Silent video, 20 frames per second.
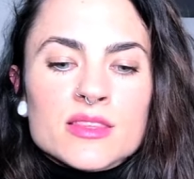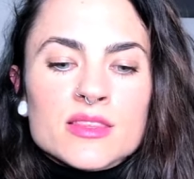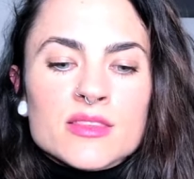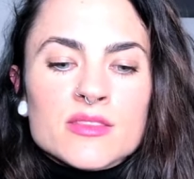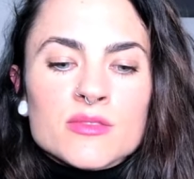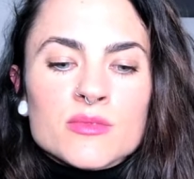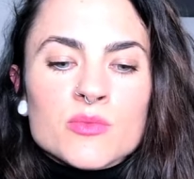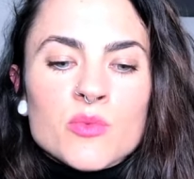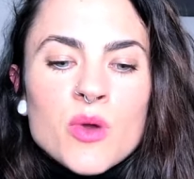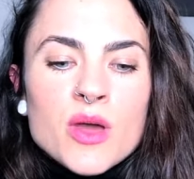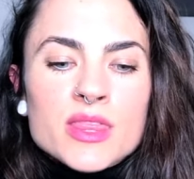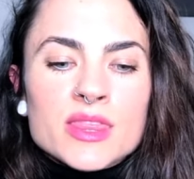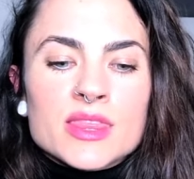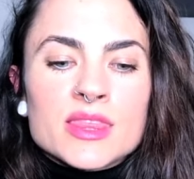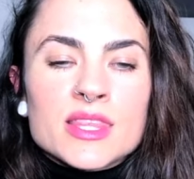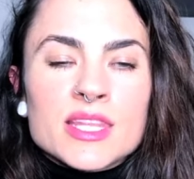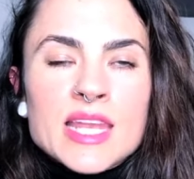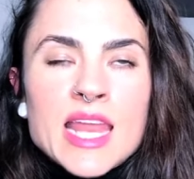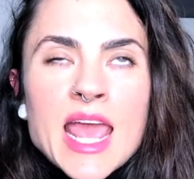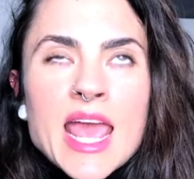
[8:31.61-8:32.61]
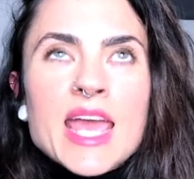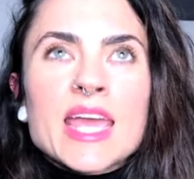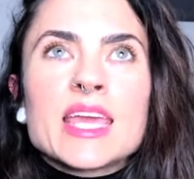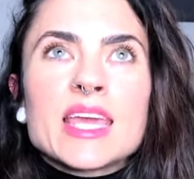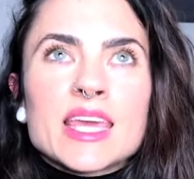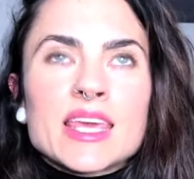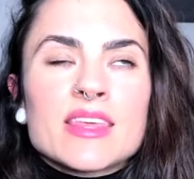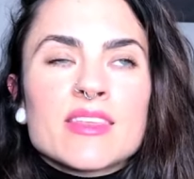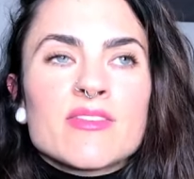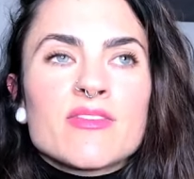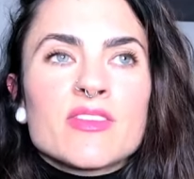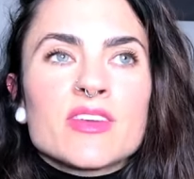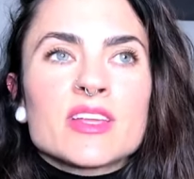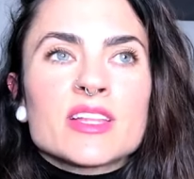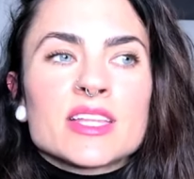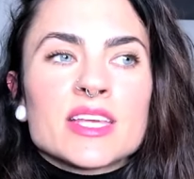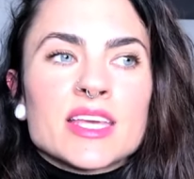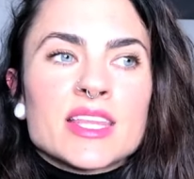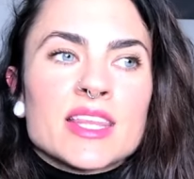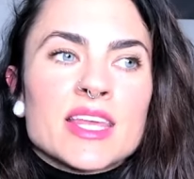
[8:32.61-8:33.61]
The one nagging
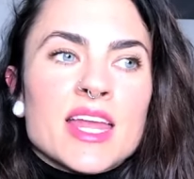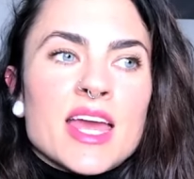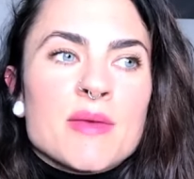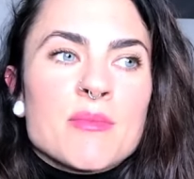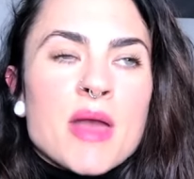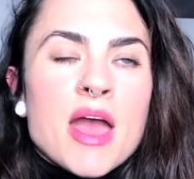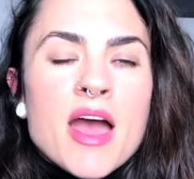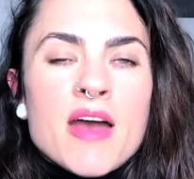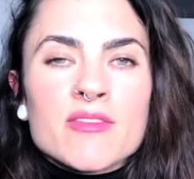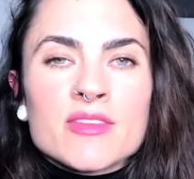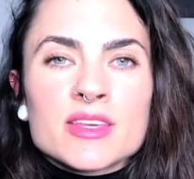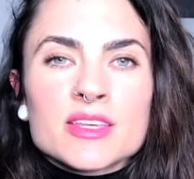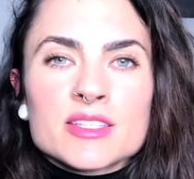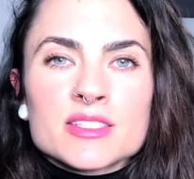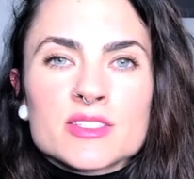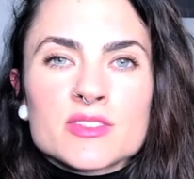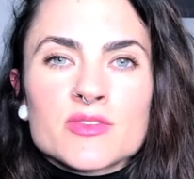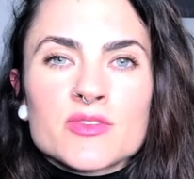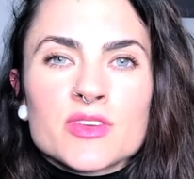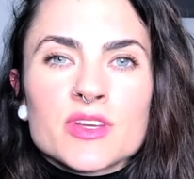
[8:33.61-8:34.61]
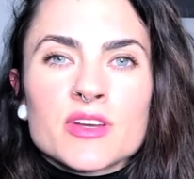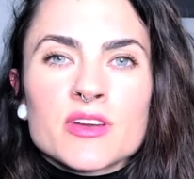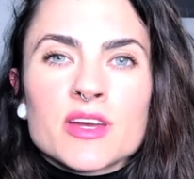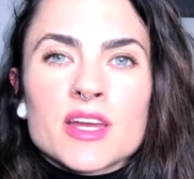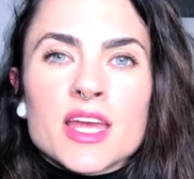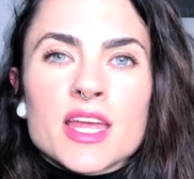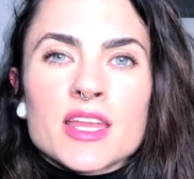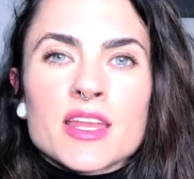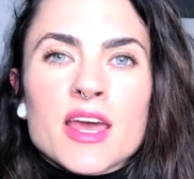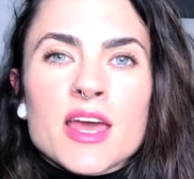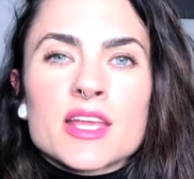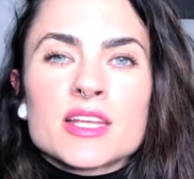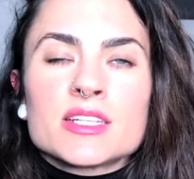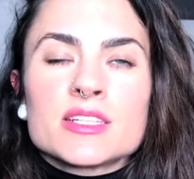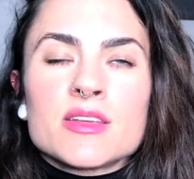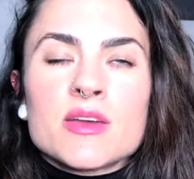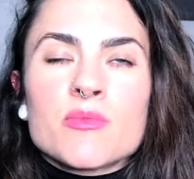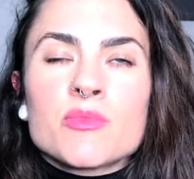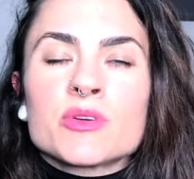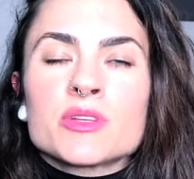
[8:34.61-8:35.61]
feeling that I'm having is fear, and I
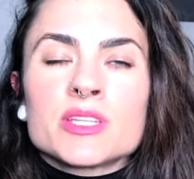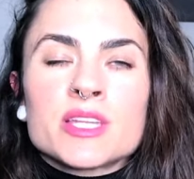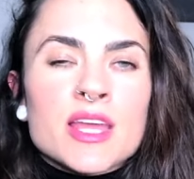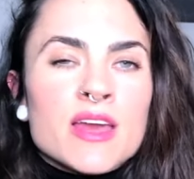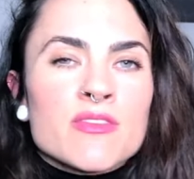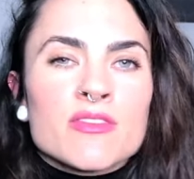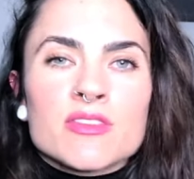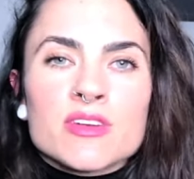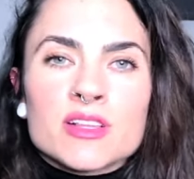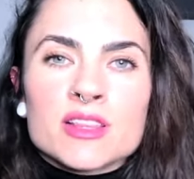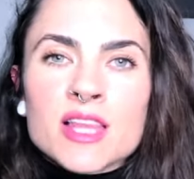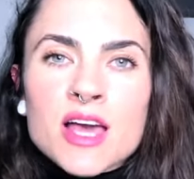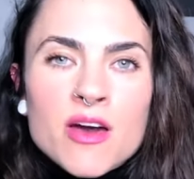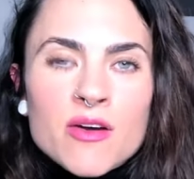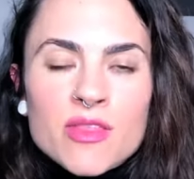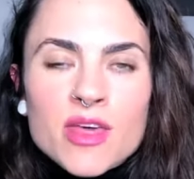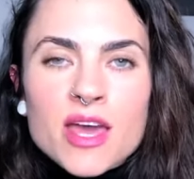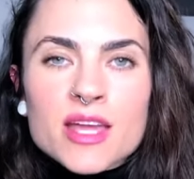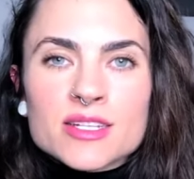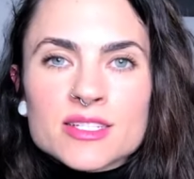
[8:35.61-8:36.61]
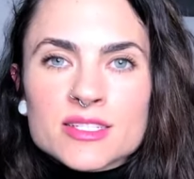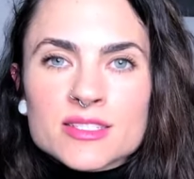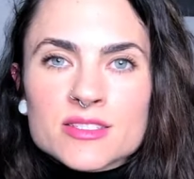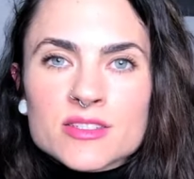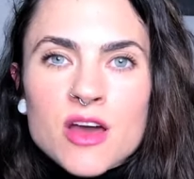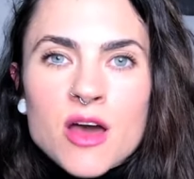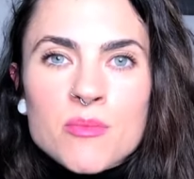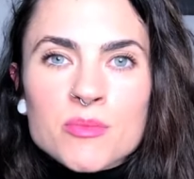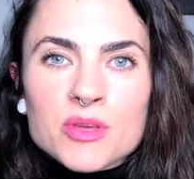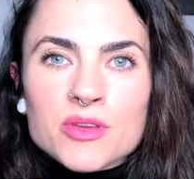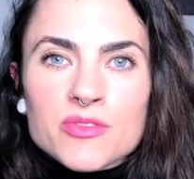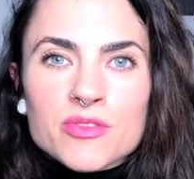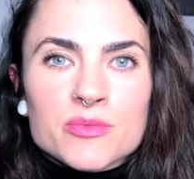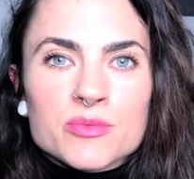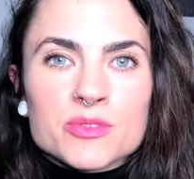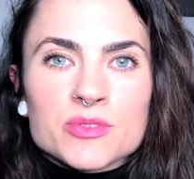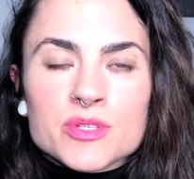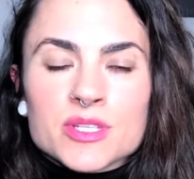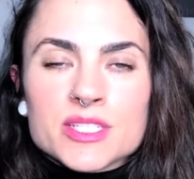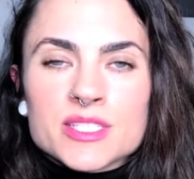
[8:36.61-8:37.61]
will never allow that to stop me from
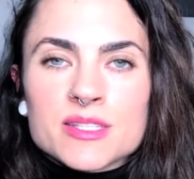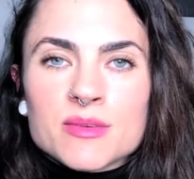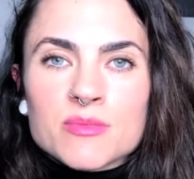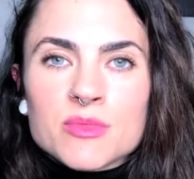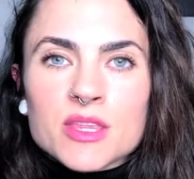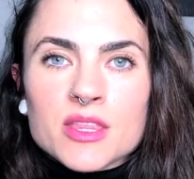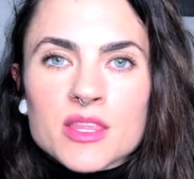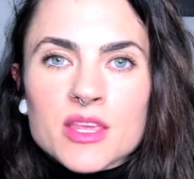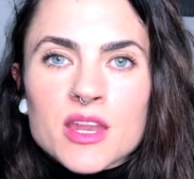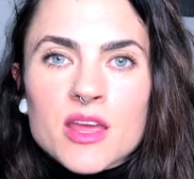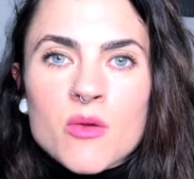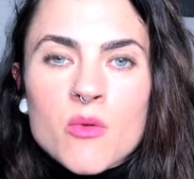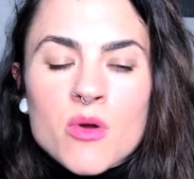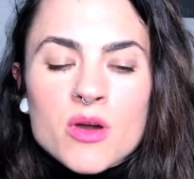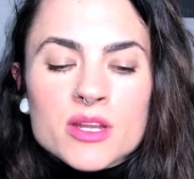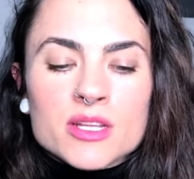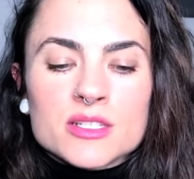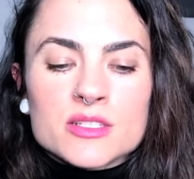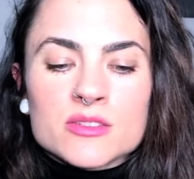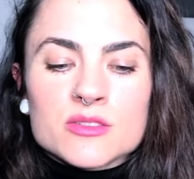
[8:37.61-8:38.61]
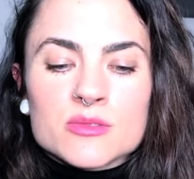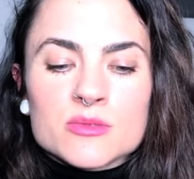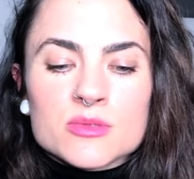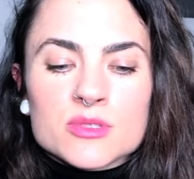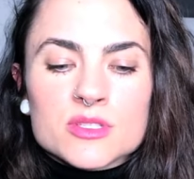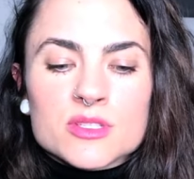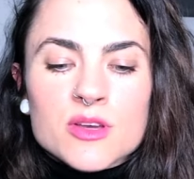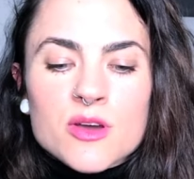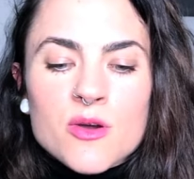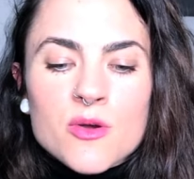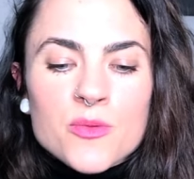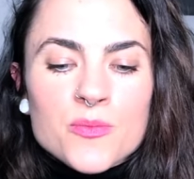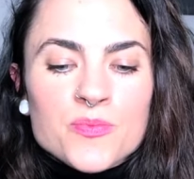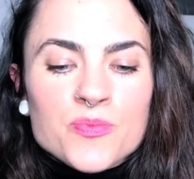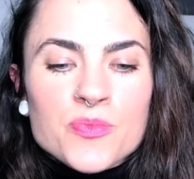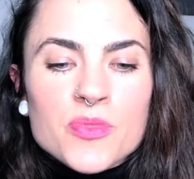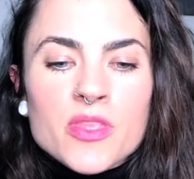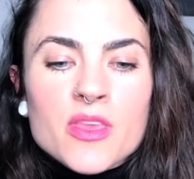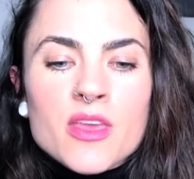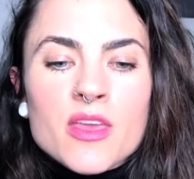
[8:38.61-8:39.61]
doing something that I want to do. So
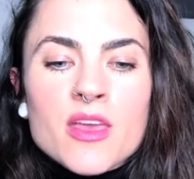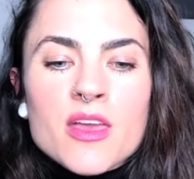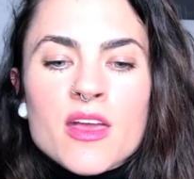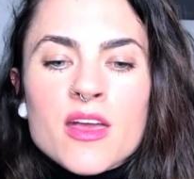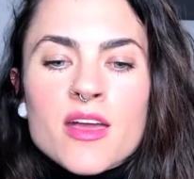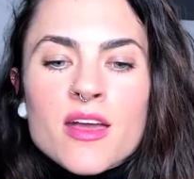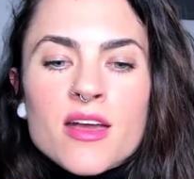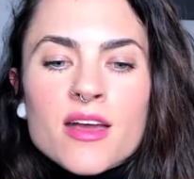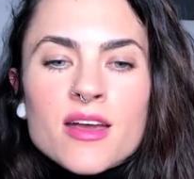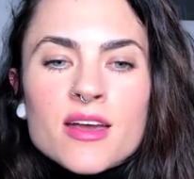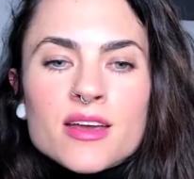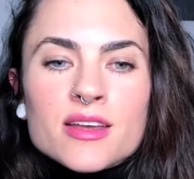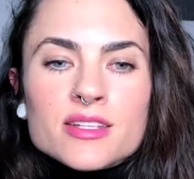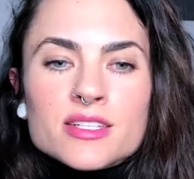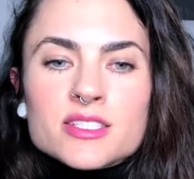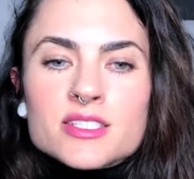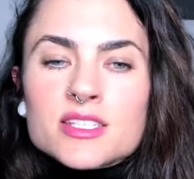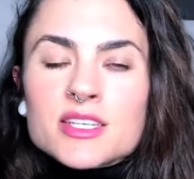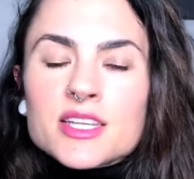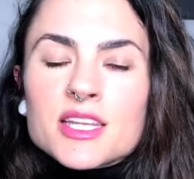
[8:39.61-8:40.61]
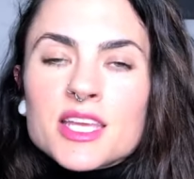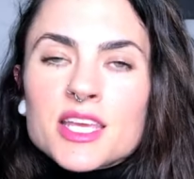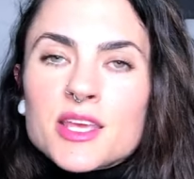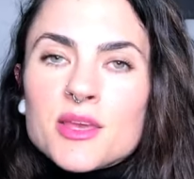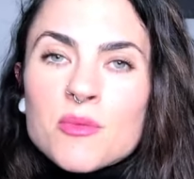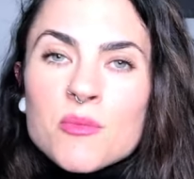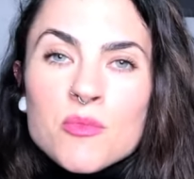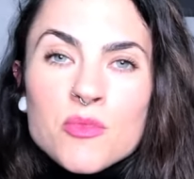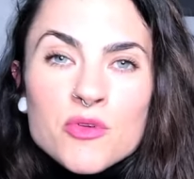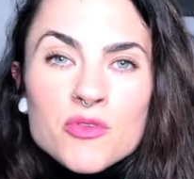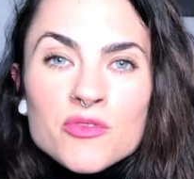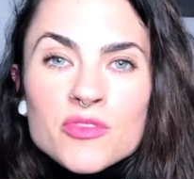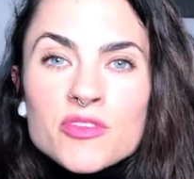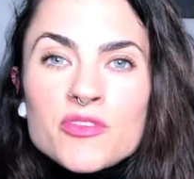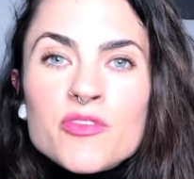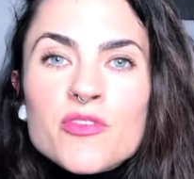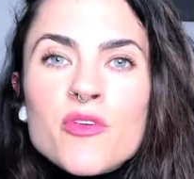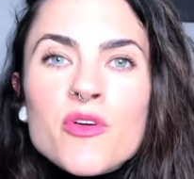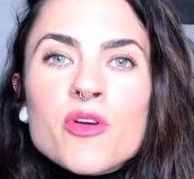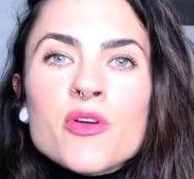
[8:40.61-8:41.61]
just gonna keep moving
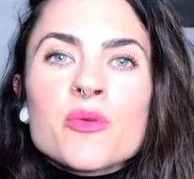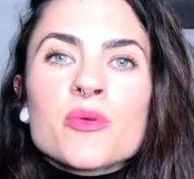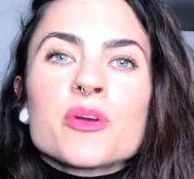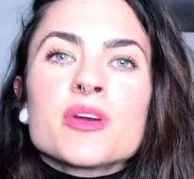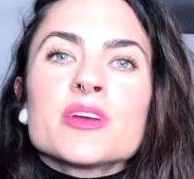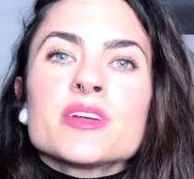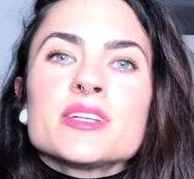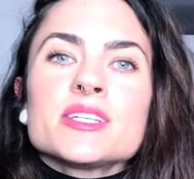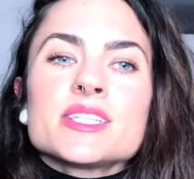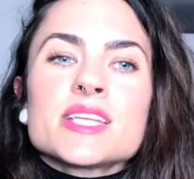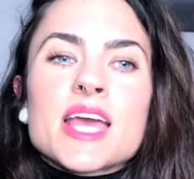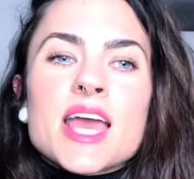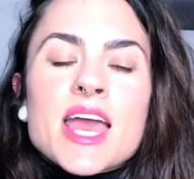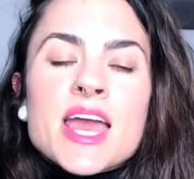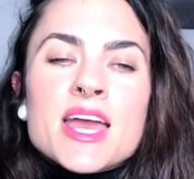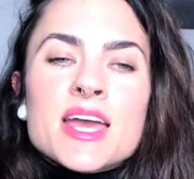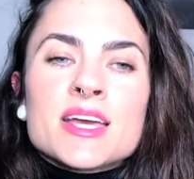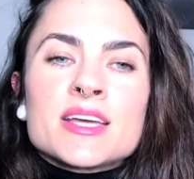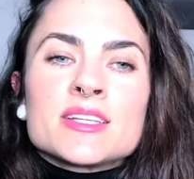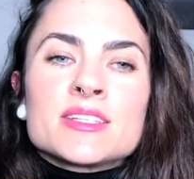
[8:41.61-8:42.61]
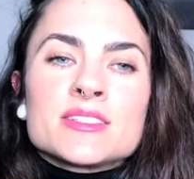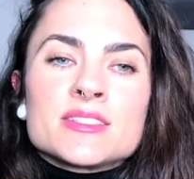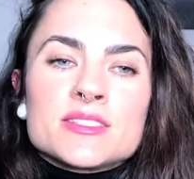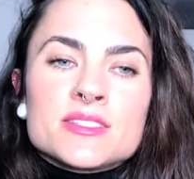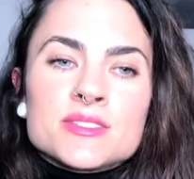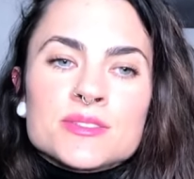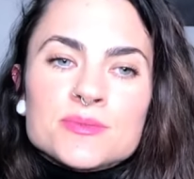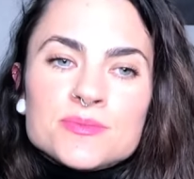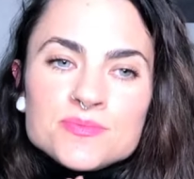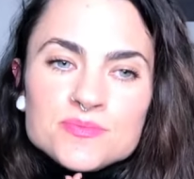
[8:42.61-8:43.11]
forward. And,